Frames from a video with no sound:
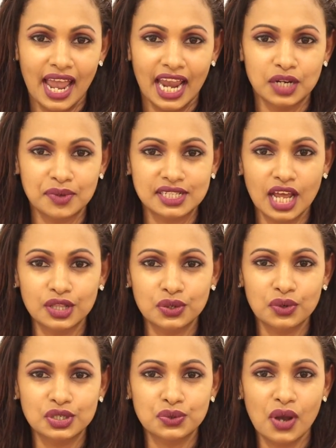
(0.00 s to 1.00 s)
It was done
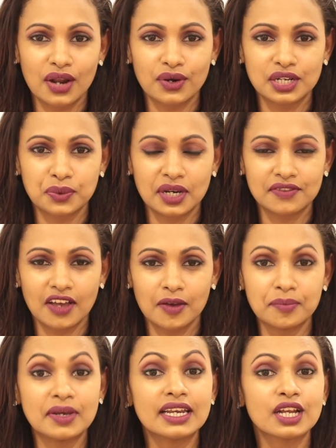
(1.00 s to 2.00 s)
through a
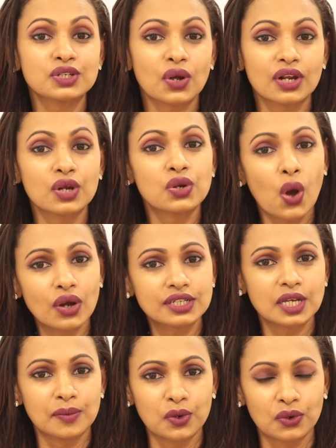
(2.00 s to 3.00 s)
$225 million
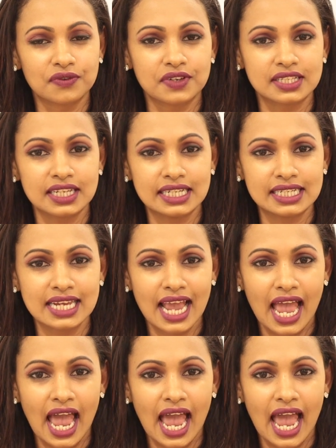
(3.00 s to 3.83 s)
long-term loan facility